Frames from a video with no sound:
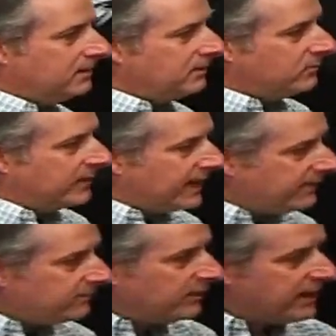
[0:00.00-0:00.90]
When
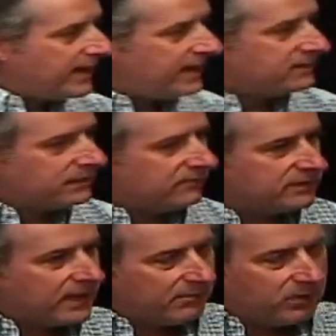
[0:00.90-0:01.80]
I delivered
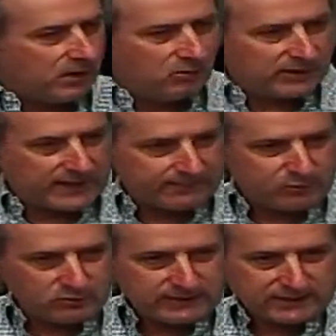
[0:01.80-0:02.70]
that blow, when I
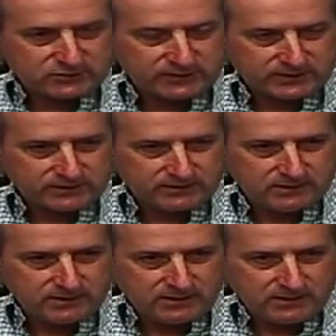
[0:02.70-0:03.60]
pulled that trigger,
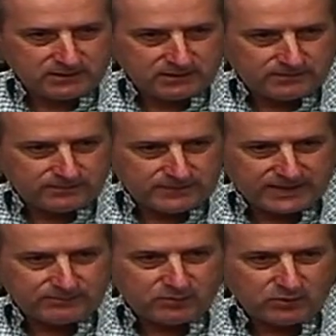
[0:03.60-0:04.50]

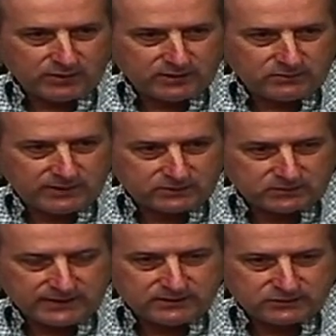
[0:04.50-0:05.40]
that bullet went
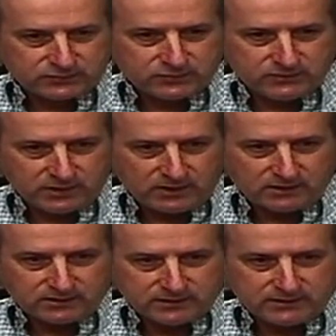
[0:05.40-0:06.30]
right through the heart
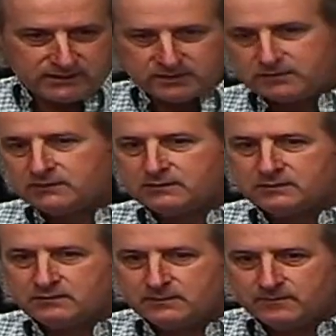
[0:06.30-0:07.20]
of the deer.
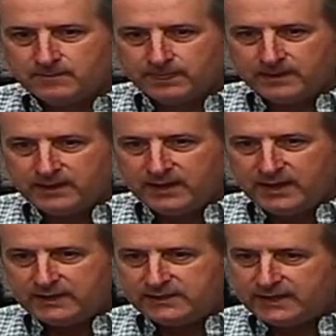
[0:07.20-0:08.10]

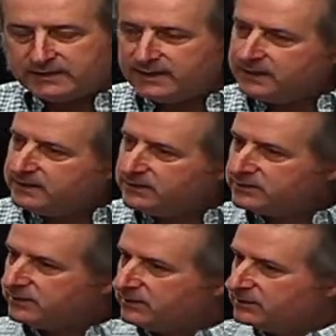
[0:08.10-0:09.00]
And yet that deer
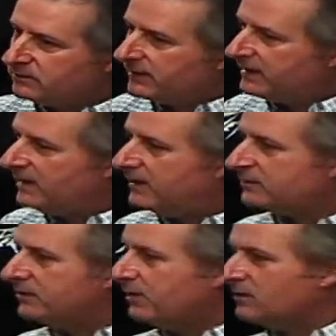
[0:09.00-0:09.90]
turned and ran 100
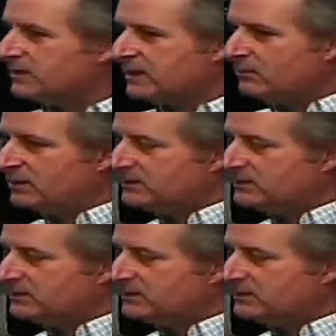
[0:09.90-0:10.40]
yards like it wasn't